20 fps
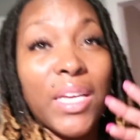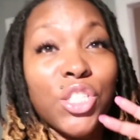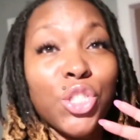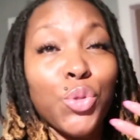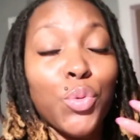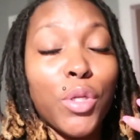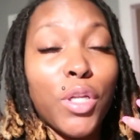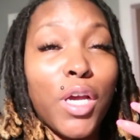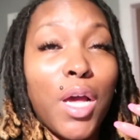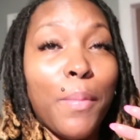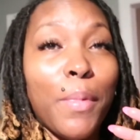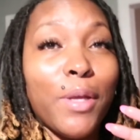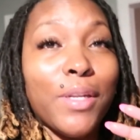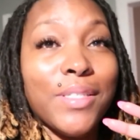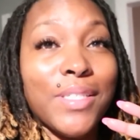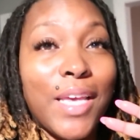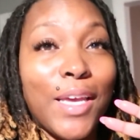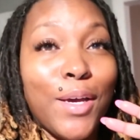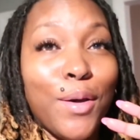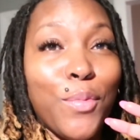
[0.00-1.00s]
yeah, just want to come on
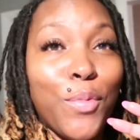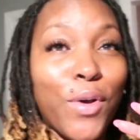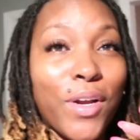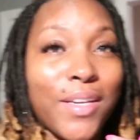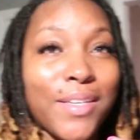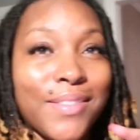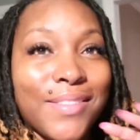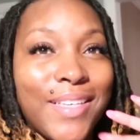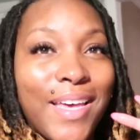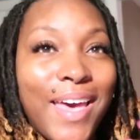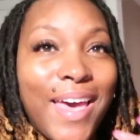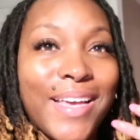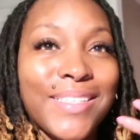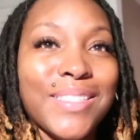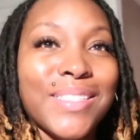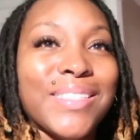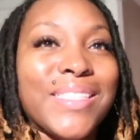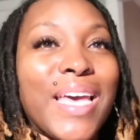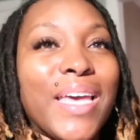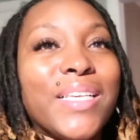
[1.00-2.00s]
and say good morning. Say hey,
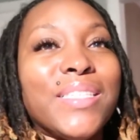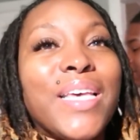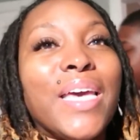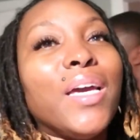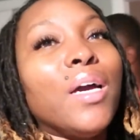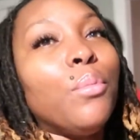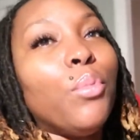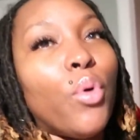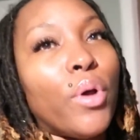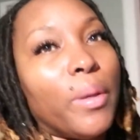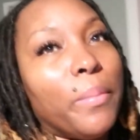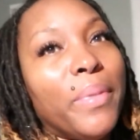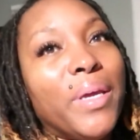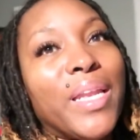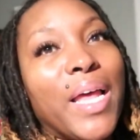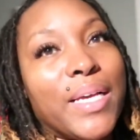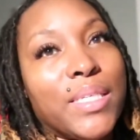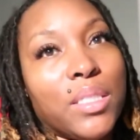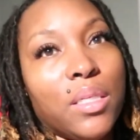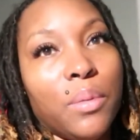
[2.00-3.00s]
say good morning. Be
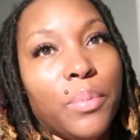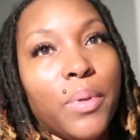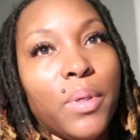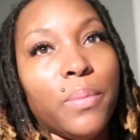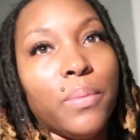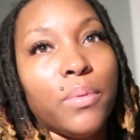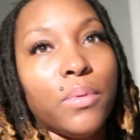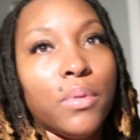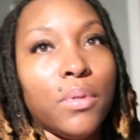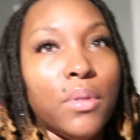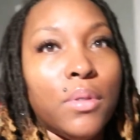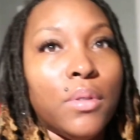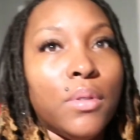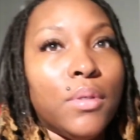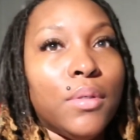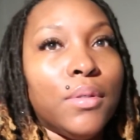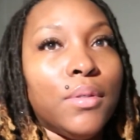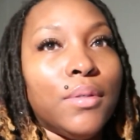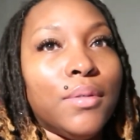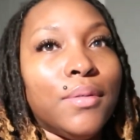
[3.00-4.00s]
nice to the people.
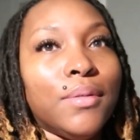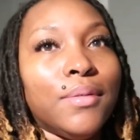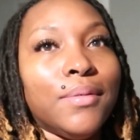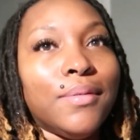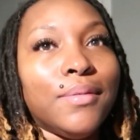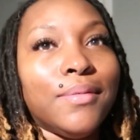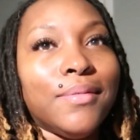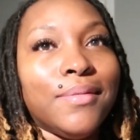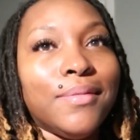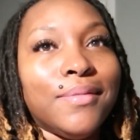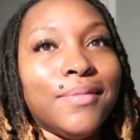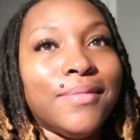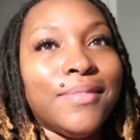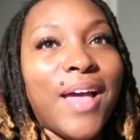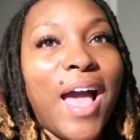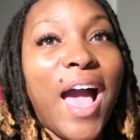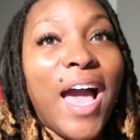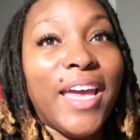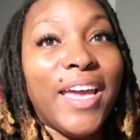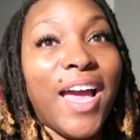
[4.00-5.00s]

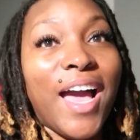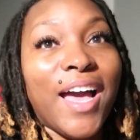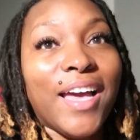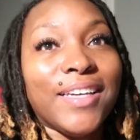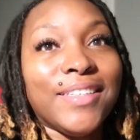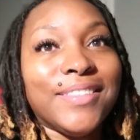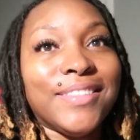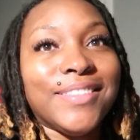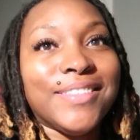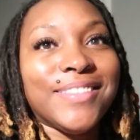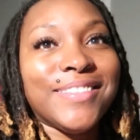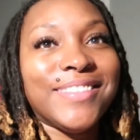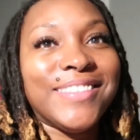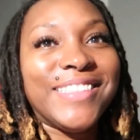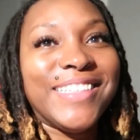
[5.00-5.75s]
Hi guys.